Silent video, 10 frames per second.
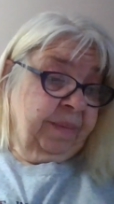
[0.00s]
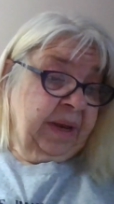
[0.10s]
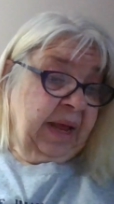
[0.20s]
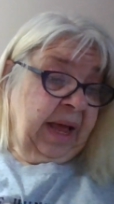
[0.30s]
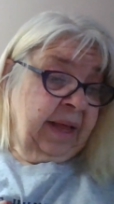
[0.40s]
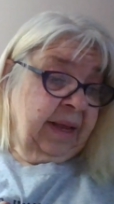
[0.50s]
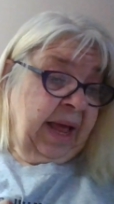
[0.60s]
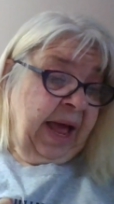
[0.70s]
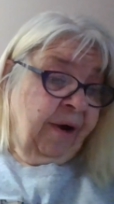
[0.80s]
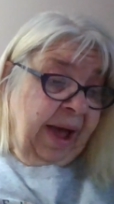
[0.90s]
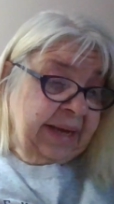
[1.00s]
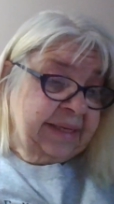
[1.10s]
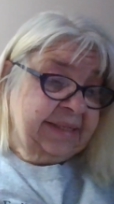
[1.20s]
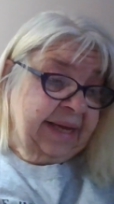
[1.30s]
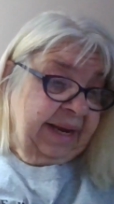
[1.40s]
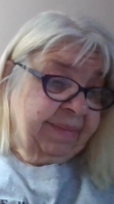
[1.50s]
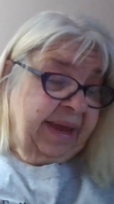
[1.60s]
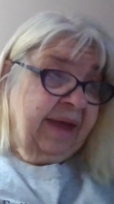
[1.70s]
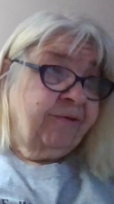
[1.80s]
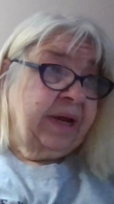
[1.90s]
But uh, how I design
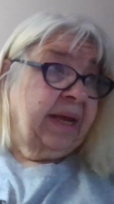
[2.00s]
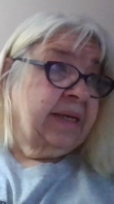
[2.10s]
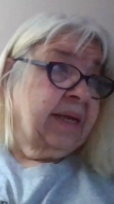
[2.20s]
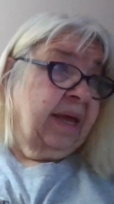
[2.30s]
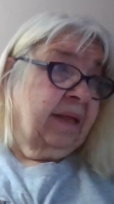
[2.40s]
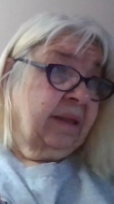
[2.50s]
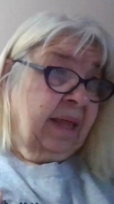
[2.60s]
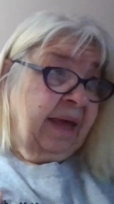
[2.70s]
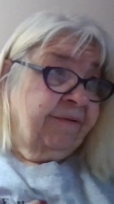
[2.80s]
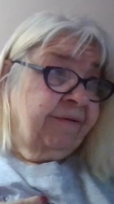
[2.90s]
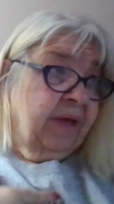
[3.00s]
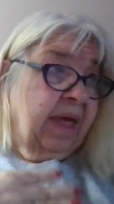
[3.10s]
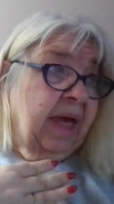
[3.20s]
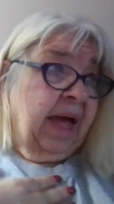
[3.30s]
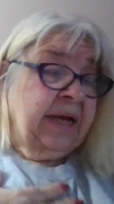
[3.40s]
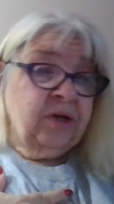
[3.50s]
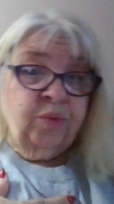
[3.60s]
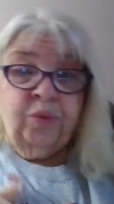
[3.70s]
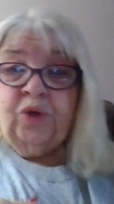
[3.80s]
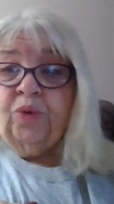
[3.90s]
my everyday life, I
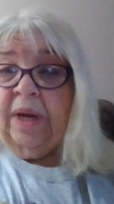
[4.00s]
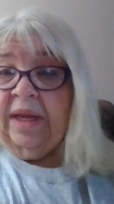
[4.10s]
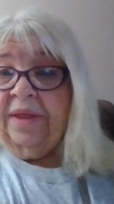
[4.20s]
don't do